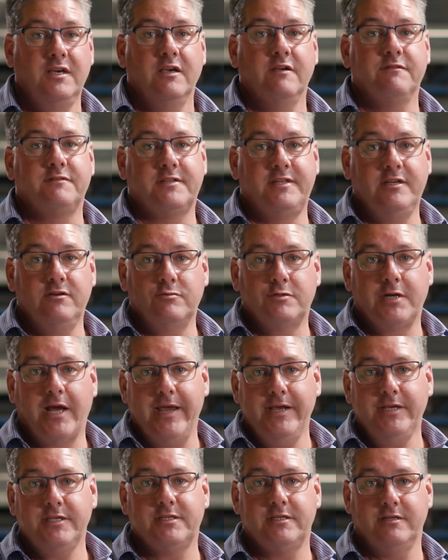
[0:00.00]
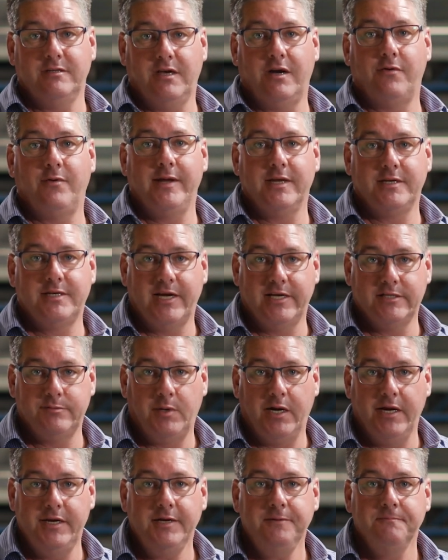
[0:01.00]
of steel tanks around
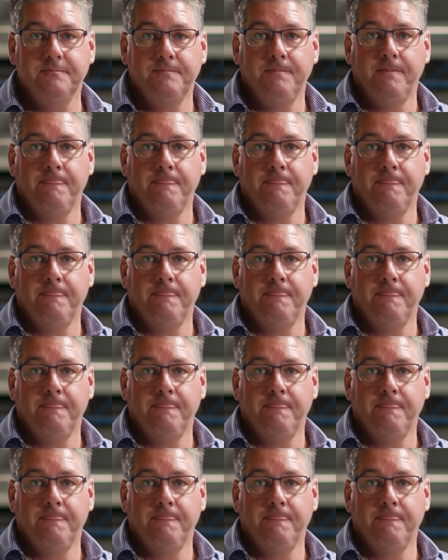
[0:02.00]
Tasmania.